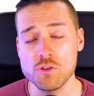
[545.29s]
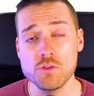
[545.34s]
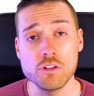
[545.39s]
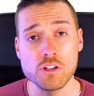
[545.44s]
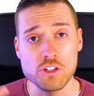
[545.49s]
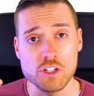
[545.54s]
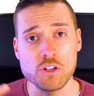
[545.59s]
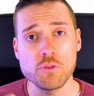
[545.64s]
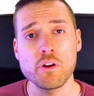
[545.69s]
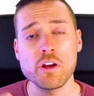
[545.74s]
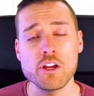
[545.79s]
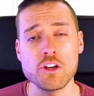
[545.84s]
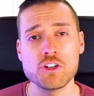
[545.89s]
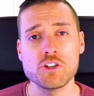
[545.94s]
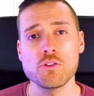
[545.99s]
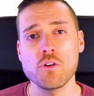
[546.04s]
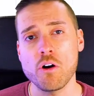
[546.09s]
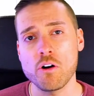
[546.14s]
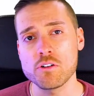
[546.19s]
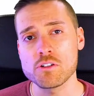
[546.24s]
The Jira issue
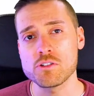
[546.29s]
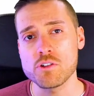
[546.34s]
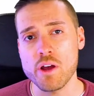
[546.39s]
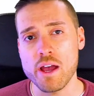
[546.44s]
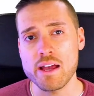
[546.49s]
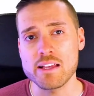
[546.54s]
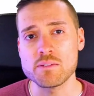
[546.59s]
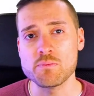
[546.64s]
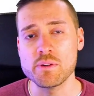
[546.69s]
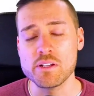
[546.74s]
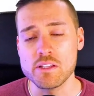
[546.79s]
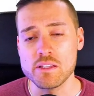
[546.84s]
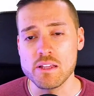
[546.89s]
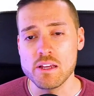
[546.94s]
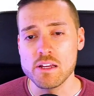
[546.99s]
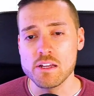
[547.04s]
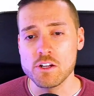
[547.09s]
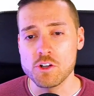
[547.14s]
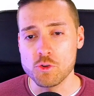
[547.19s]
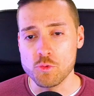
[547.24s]
also has been
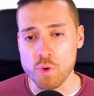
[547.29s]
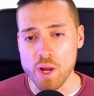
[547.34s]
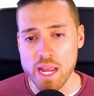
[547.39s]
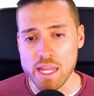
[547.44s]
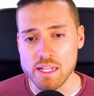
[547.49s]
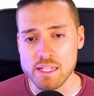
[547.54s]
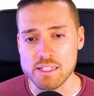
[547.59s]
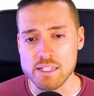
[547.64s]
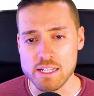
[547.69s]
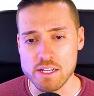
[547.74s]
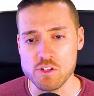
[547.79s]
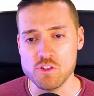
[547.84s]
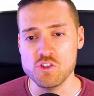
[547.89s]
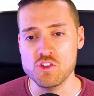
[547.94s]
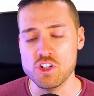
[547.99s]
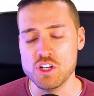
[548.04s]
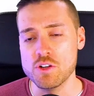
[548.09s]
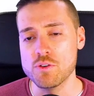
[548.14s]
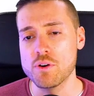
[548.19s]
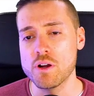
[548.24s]
created in
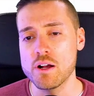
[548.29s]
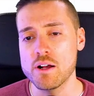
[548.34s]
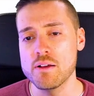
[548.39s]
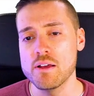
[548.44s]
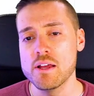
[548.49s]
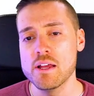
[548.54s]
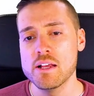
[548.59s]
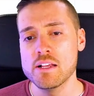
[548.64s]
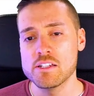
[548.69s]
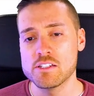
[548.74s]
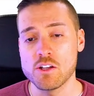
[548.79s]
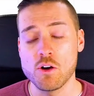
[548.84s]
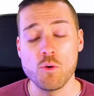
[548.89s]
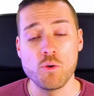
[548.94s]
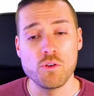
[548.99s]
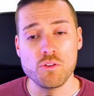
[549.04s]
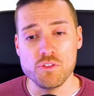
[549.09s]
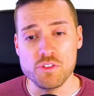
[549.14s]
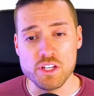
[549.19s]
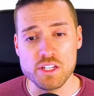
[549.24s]
Jira. So
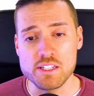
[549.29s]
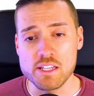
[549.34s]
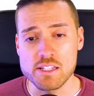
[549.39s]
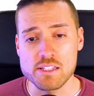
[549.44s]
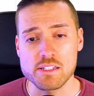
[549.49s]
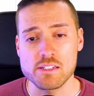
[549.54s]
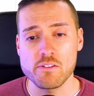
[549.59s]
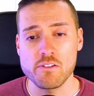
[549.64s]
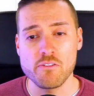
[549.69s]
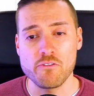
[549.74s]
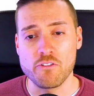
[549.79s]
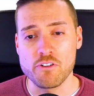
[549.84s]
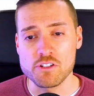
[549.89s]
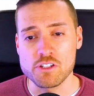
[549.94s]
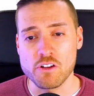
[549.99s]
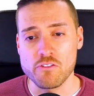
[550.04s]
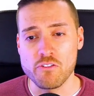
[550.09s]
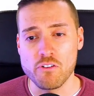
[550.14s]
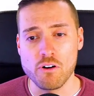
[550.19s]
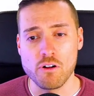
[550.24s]
this is, first
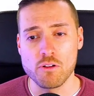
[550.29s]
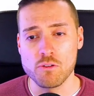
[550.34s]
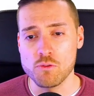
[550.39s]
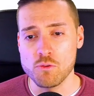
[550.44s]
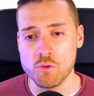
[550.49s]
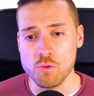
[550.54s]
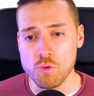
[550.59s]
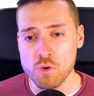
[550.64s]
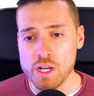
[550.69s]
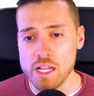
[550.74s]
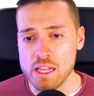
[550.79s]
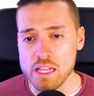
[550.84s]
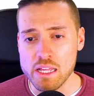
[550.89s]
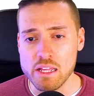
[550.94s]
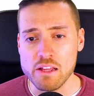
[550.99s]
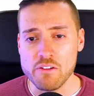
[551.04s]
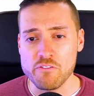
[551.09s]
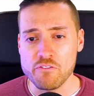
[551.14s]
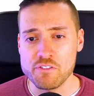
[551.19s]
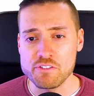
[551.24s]
of all,
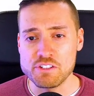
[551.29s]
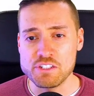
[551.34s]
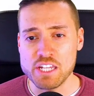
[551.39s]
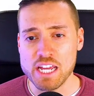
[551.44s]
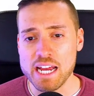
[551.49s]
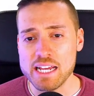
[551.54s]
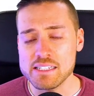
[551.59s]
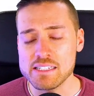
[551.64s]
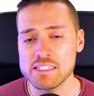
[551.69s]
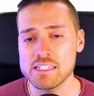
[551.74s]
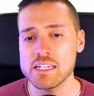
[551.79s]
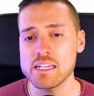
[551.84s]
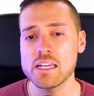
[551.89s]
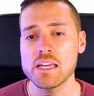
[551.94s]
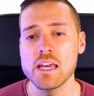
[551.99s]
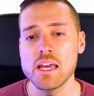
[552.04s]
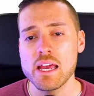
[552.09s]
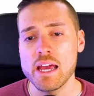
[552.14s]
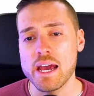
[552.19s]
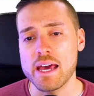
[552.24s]
really fantastic.
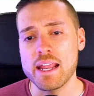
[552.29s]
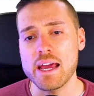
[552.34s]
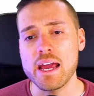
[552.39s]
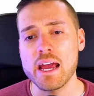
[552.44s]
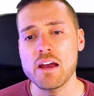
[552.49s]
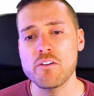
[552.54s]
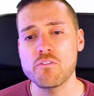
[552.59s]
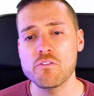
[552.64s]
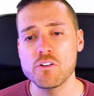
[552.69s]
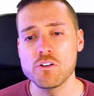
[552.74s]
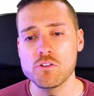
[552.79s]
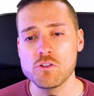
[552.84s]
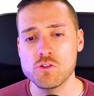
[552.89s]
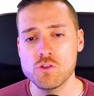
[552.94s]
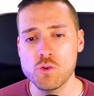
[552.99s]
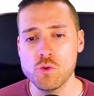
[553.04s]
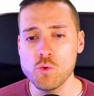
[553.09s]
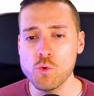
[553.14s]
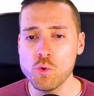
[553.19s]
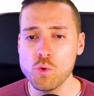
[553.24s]
And I have
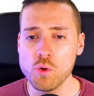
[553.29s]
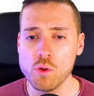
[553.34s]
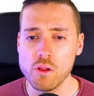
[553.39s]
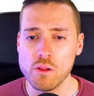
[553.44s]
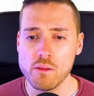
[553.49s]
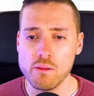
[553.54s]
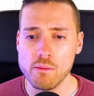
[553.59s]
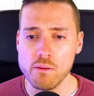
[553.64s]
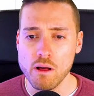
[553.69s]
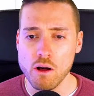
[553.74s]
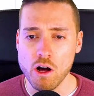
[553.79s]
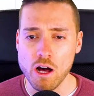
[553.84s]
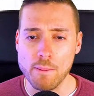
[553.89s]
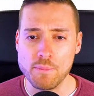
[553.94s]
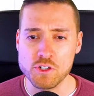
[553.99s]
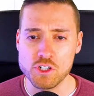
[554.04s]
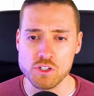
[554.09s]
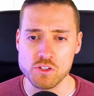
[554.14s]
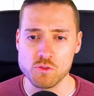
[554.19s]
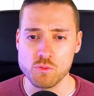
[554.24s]
cool
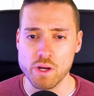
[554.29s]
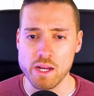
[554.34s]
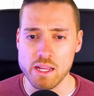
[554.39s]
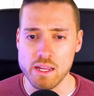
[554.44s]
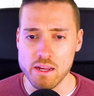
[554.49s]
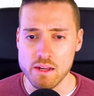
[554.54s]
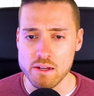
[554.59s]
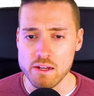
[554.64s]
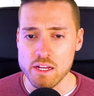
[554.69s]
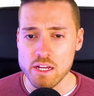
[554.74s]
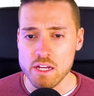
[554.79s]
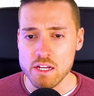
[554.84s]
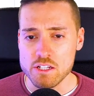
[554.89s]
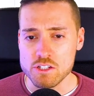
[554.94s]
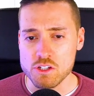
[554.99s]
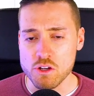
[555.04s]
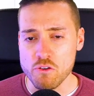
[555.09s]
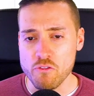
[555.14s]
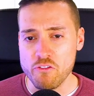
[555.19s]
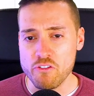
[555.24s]
options right here.
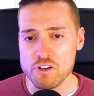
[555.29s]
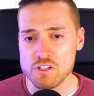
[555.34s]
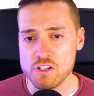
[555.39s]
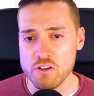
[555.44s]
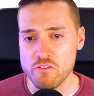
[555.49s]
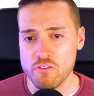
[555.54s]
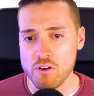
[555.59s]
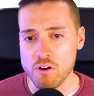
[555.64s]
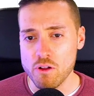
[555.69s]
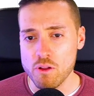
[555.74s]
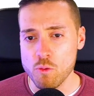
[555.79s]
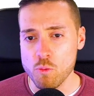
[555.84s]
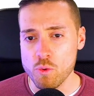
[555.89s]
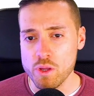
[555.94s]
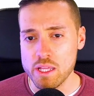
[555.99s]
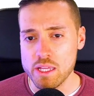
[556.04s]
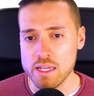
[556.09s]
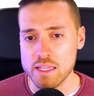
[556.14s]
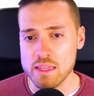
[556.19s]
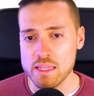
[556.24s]
So first of all, we
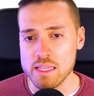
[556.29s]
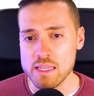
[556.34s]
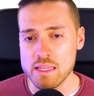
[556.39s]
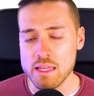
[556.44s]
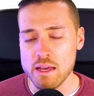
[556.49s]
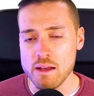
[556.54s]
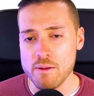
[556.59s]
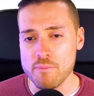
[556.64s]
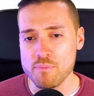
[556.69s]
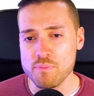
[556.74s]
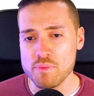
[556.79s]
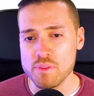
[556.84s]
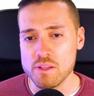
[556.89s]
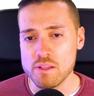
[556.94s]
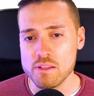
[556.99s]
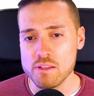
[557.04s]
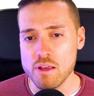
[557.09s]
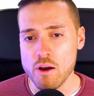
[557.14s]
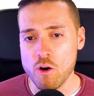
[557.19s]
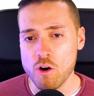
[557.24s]
can um,
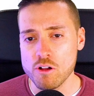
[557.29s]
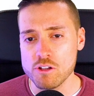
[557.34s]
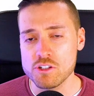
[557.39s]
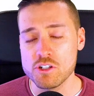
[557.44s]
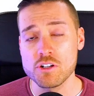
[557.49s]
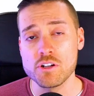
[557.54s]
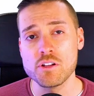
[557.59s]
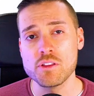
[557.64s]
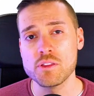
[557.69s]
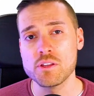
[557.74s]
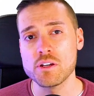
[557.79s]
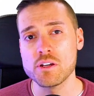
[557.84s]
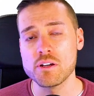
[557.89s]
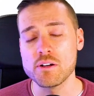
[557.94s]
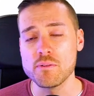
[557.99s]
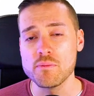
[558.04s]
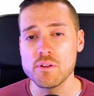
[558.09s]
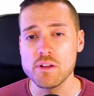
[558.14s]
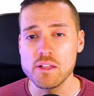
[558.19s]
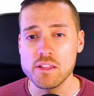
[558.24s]
alter
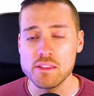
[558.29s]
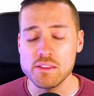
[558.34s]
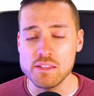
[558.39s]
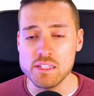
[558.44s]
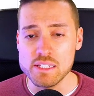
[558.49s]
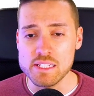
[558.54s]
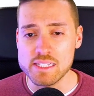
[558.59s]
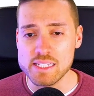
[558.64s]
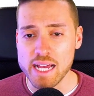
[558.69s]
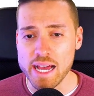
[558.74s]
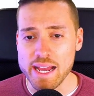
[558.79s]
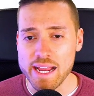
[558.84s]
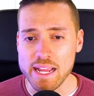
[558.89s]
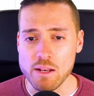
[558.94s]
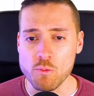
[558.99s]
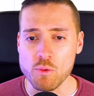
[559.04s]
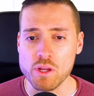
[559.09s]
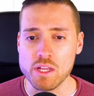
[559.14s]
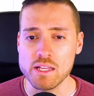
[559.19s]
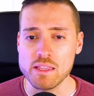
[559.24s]
the design.
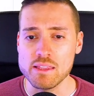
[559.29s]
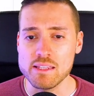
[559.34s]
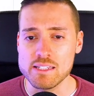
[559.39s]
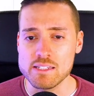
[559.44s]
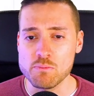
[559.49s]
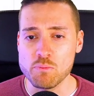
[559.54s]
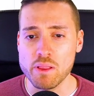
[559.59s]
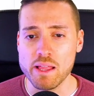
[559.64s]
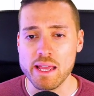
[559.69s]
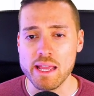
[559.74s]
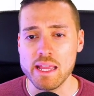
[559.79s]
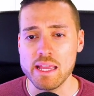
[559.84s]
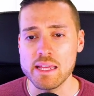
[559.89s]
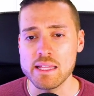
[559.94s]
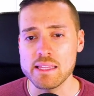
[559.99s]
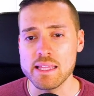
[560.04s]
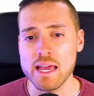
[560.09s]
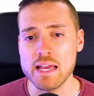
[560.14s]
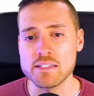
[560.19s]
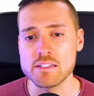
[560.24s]
We can display it
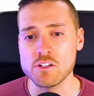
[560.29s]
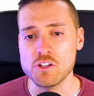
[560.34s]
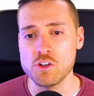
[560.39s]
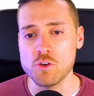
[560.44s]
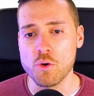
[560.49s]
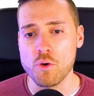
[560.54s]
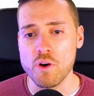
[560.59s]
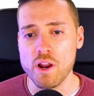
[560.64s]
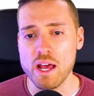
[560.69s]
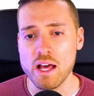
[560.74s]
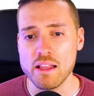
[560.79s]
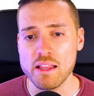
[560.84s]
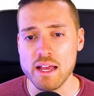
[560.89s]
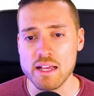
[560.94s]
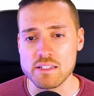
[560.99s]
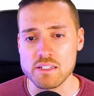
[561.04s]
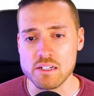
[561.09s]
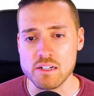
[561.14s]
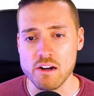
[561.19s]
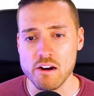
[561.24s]
as a U R L,
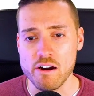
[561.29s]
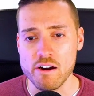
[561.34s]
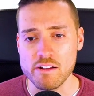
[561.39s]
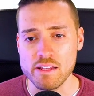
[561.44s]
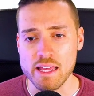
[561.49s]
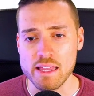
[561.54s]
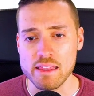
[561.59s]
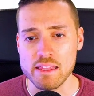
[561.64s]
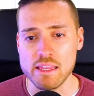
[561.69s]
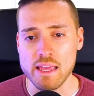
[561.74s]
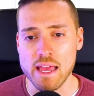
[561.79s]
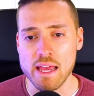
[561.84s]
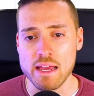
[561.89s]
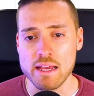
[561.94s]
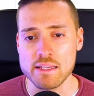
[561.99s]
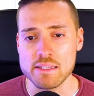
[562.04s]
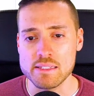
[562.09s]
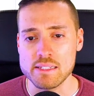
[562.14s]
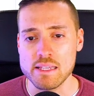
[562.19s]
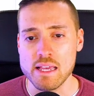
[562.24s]
as a card, and
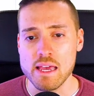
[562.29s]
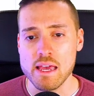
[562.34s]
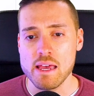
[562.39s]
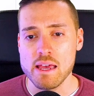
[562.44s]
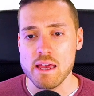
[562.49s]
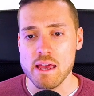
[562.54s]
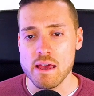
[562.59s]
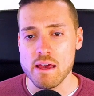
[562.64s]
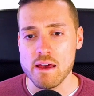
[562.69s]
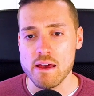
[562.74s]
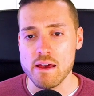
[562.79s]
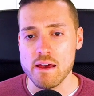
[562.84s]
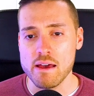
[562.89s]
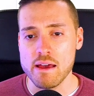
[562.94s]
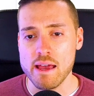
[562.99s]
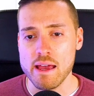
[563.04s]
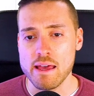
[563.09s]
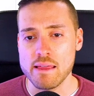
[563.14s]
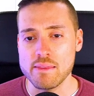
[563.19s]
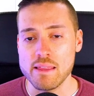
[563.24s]
as uh,
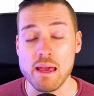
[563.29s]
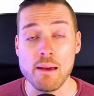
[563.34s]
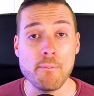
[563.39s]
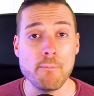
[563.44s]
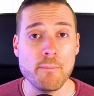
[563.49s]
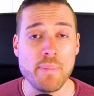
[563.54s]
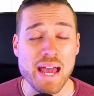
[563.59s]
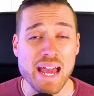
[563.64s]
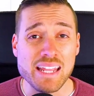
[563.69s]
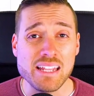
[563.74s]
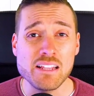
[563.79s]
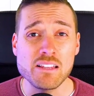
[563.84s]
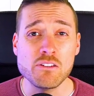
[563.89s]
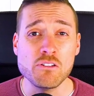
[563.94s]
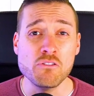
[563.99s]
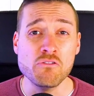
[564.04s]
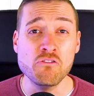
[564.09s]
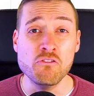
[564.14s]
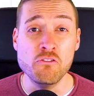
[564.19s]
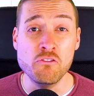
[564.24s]
an embedded
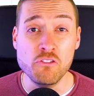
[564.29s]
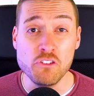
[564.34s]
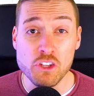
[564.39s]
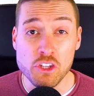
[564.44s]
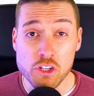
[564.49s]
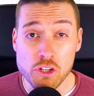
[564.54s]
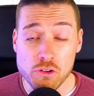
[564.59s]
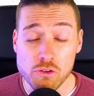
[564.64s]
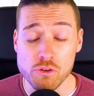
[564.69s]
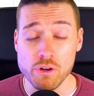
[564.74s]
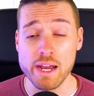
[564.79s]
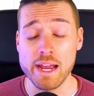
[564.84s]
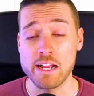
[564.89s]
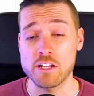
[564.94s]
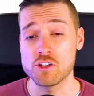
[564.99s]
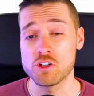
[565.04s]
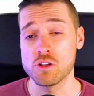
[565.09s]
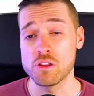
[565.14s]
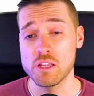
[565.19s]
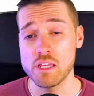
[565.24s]
view,
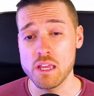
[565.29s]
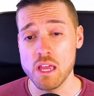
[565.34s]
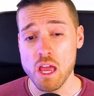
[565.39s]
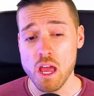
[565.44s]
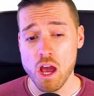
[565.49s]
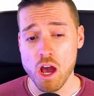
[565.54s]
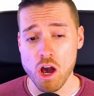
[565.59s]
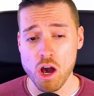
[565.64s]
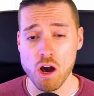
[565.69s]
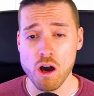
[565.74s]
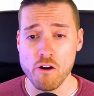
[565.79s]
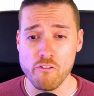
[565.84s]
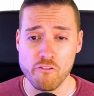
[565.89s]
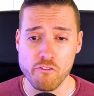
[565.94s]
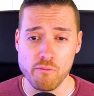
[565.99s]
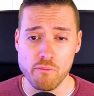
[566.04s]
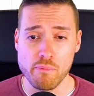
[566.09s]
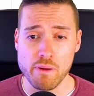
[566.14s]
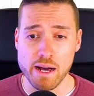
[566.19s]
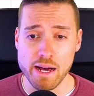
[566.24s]
actually, of
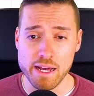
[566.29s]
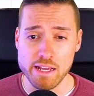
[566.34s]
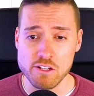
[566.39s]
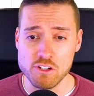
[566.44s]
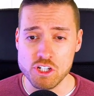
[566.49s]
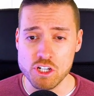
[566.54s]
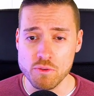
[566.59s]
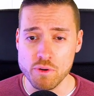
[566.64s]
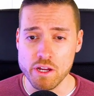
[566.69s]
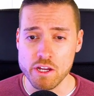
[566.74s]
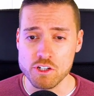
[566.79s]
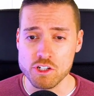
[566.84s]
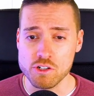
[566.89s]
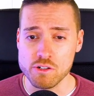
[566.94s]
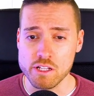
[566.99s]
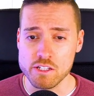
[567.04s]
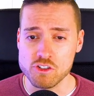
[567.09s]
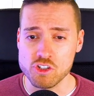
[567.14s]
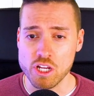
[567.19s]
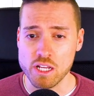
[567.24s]
my Jira issue.
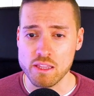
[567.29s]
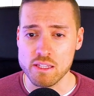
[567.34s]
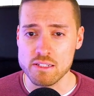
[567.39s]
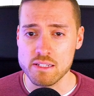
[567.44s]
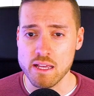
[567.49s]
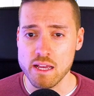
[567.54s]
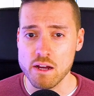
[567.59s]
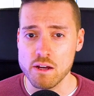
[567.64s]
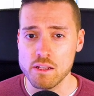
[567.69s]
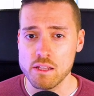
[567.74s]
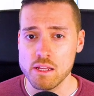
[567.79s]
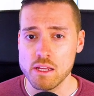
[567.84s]
Let's check this out.